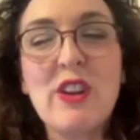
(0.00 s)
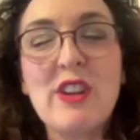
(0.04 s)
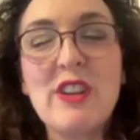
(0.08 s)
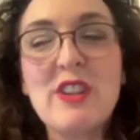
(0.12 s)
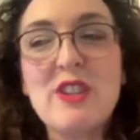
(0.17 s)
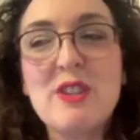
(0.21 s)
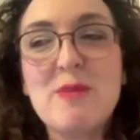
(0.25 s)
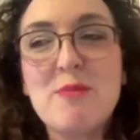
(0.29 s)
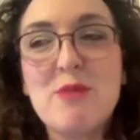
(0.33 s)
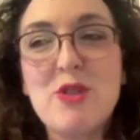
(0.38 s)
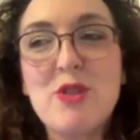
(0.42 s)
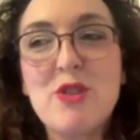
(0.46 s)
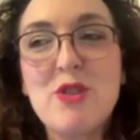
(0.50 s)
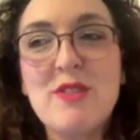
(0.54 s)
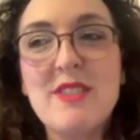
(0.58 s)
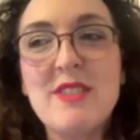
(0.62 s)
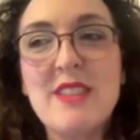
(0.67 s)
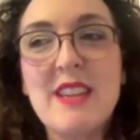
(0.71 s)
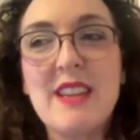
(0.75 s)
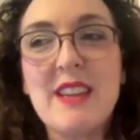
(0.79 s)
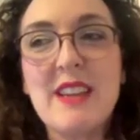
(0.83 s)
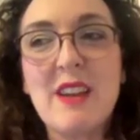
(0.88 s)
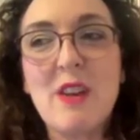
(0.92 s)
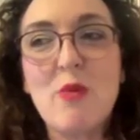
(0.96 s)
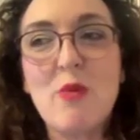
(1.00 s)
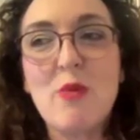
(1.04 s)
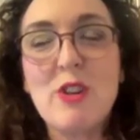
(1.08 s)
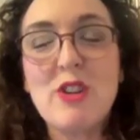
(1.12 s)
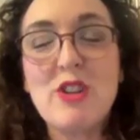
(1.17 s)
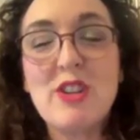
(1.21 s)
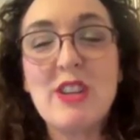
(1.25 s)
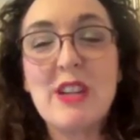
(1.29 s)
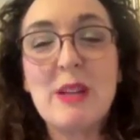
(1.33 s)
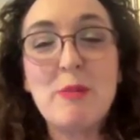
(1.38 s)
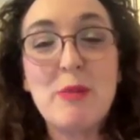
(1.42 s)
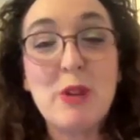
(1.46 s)
into music
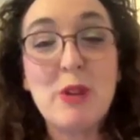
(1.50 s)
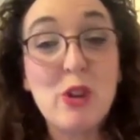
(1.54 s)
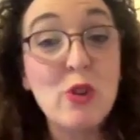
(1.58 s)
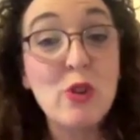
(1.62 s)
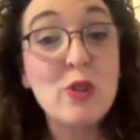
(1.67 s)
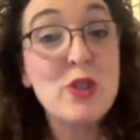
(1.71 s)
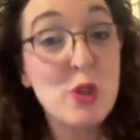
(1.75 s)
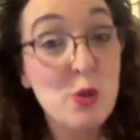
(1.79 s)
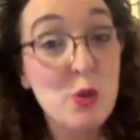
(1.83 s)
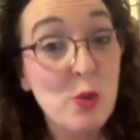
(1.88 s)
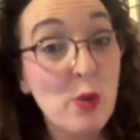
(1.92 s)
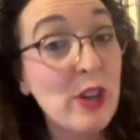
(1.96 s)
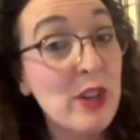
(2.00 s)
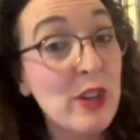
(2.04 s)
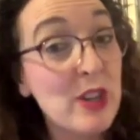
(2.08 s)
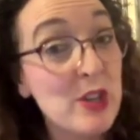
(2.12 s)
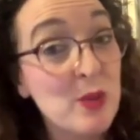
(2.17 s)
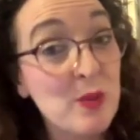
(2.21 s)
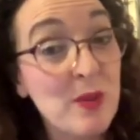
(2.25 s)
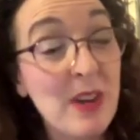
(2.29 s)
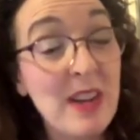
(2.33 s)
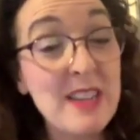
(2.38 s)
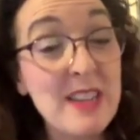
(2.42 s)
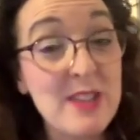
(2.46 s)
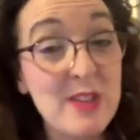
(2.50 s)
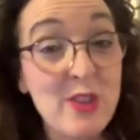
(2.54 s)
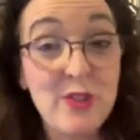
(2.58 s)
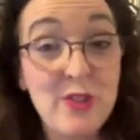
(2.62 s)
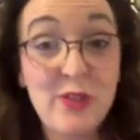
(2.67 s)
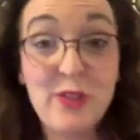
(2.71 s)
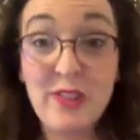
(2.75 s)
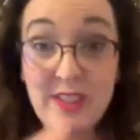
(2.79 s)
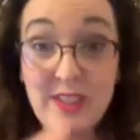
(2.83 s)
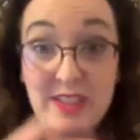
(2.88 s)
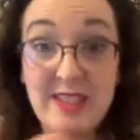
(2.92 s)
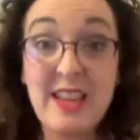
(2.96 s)
originally because you wanted to write songs?
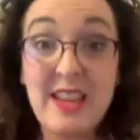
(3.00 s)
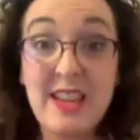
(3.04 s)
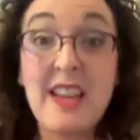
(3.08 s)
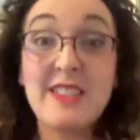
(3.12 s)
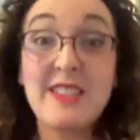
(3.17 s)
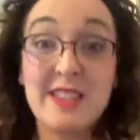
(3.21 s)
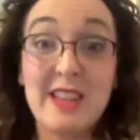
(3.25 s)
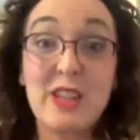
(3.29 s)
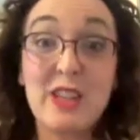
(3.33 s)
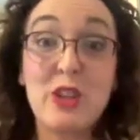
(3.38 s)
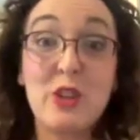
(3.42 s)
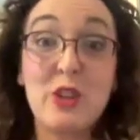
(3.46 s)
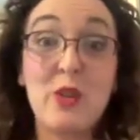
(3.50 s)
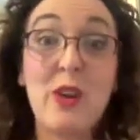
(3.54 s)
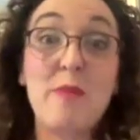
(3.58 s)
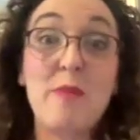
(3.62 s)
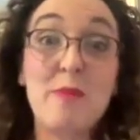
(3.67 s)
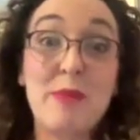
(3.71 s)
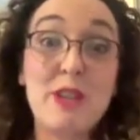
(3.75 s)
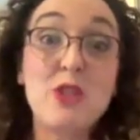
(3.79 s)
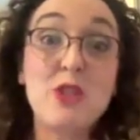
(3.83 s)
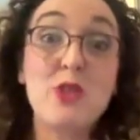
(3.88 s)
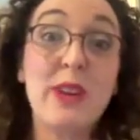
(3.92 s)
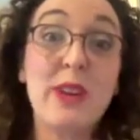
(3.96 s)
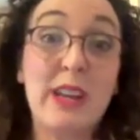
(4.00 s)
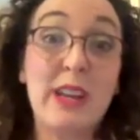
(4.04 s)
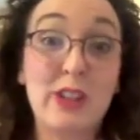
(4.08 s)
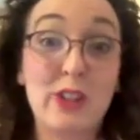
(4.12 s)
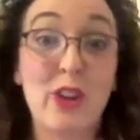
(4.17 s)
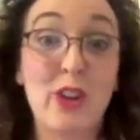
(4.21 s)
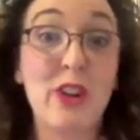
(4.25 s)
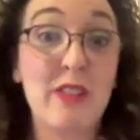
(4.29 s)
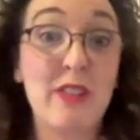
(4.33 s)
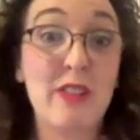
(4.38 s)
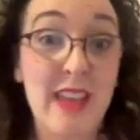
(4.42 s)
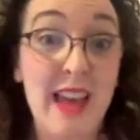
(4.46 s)
Because it sounds like you have been doing a
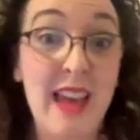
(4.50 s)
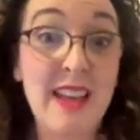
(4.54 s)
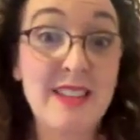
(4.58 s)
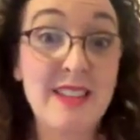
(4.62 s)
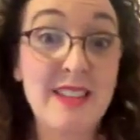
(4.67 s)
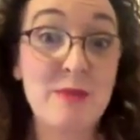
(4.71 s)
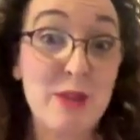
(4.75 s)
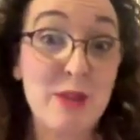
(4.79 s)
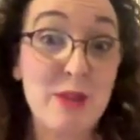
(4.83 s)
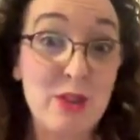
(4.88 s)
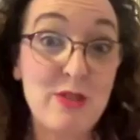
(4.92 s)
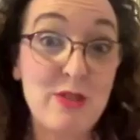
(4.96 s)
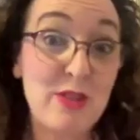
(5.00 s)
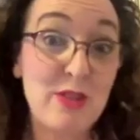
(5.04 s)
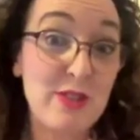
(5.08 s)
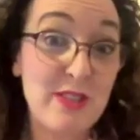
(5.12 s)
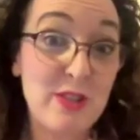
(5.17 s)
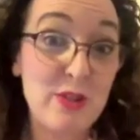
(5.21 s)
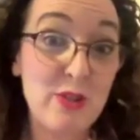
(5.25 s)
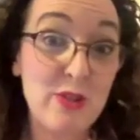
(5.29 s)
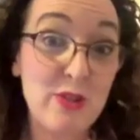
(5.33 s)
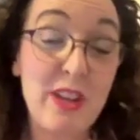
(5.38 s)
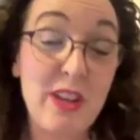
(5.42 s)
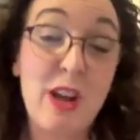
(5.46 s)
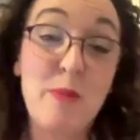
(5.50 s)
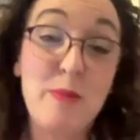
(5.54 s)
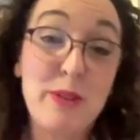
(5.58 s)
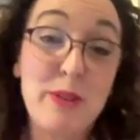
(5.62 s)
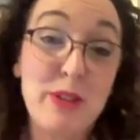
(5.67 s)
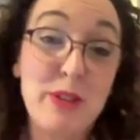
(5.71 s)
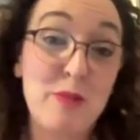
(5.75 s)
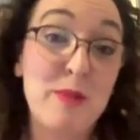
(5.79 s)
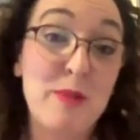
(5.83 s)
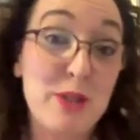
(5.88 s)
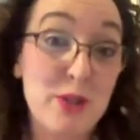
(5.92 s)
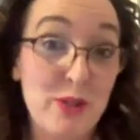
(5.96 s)
lot of that. I mean, you're still young, but
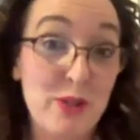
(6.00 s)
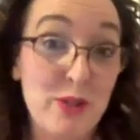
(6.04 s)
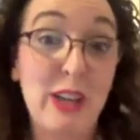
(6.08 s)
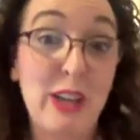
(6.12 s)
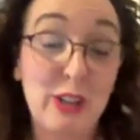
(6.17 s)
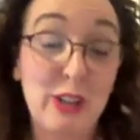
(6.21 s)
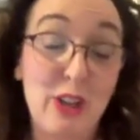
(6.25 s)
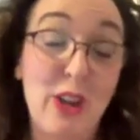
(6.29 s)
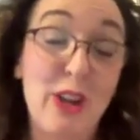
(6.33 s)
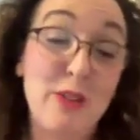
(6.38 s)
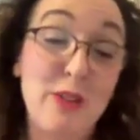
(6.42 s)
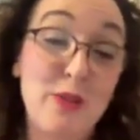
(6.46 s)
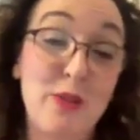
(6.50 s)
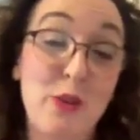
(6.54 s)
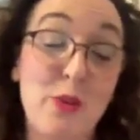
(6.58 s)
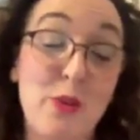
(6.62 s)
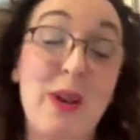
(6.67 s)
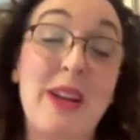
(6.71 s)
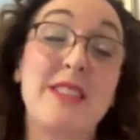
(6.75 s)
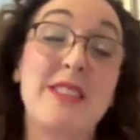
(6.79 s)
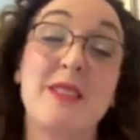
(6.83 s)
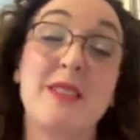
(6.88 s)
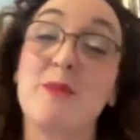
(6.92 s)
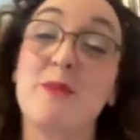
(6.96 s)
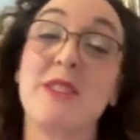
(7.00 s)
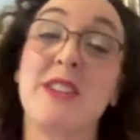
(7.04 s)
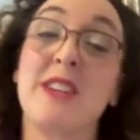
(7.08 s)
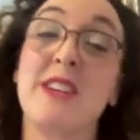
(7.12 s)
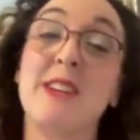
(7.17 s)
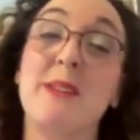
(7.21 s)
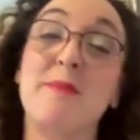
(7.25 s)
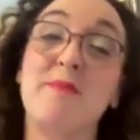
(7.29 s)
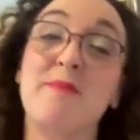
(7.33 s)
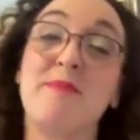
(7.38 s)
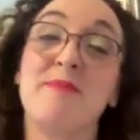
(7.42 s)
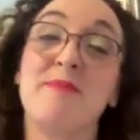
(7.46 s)
you've been doing a lot for quite some time.